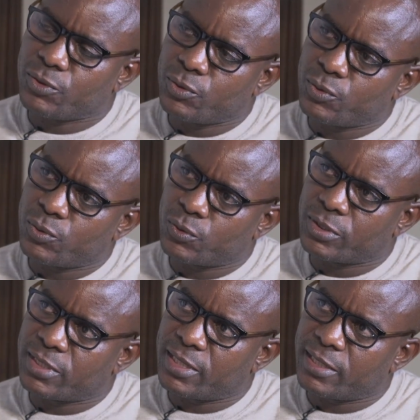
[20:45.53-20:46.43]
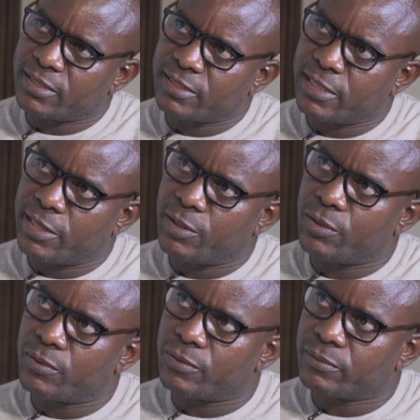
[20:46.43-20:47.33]
you would
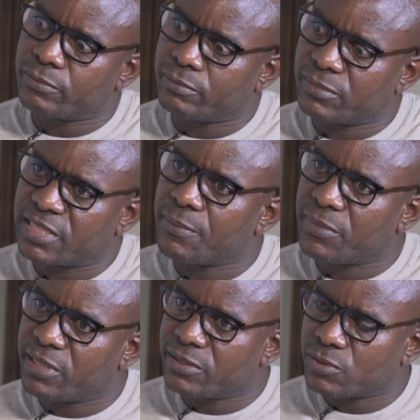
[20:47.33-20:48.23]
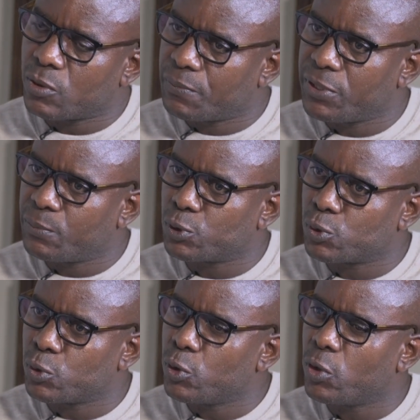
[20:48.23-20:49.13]
tell Zambians or people
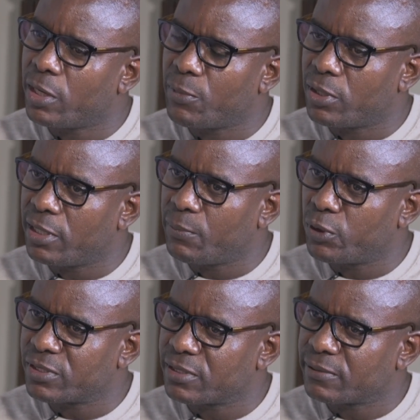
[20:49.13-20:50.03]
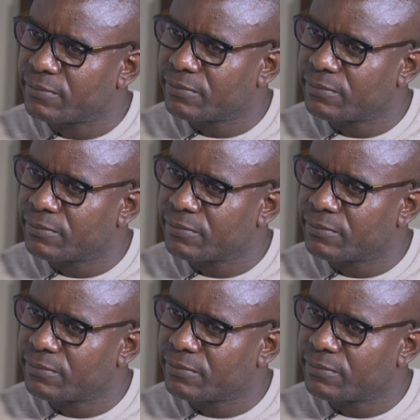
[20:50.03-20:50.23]
to know about leprosy?